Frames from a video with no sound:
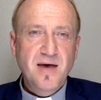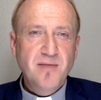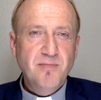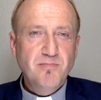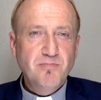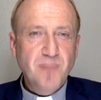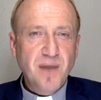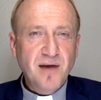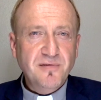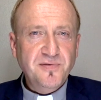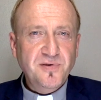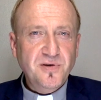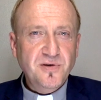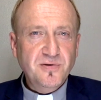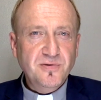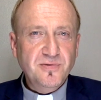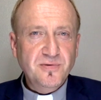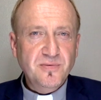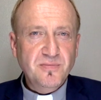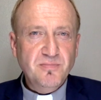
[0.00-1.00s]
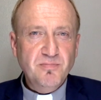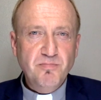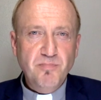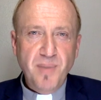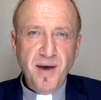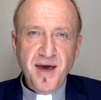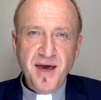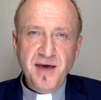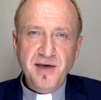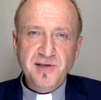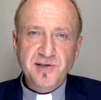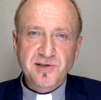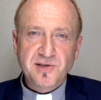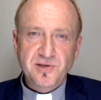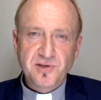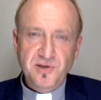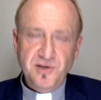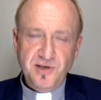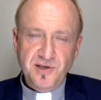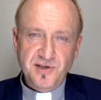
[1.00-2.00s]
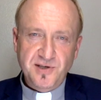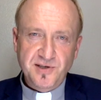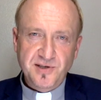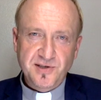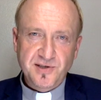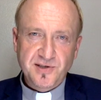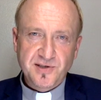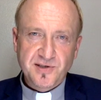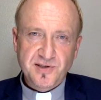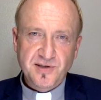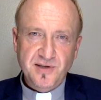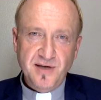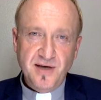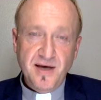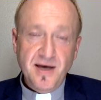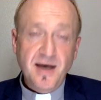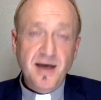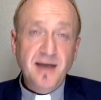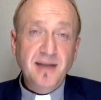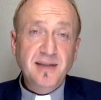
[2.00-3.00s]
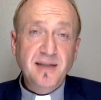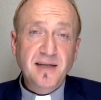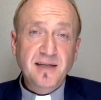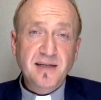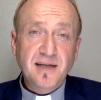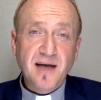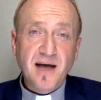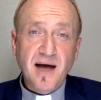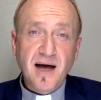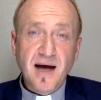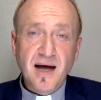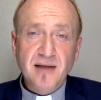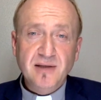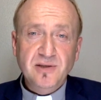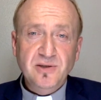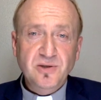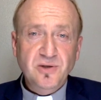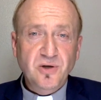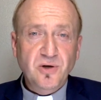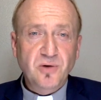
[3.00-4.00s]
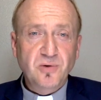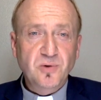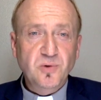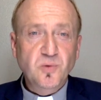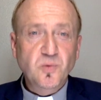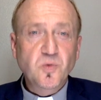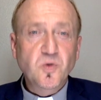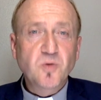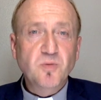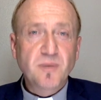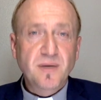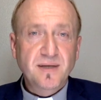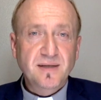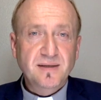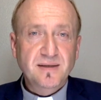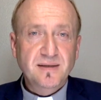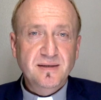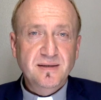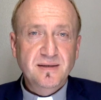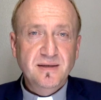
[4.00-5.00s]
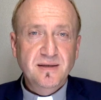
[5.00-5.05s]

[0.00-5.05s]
Matthew makes Jesus and that unknown woman